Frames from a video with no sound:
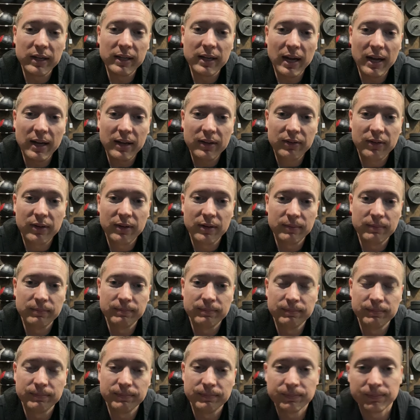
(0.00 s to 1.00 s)
guys,
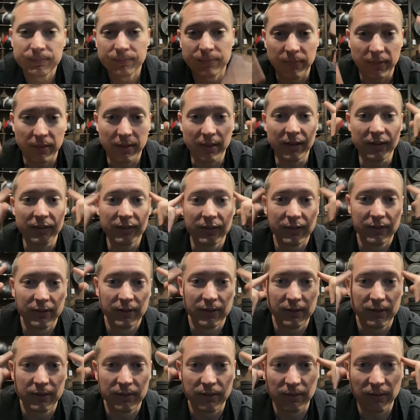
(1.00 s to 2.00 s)
this
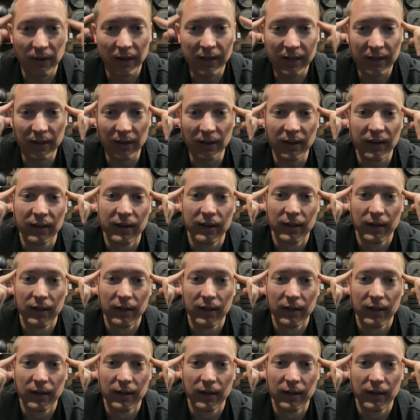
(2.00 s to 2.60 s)
right here.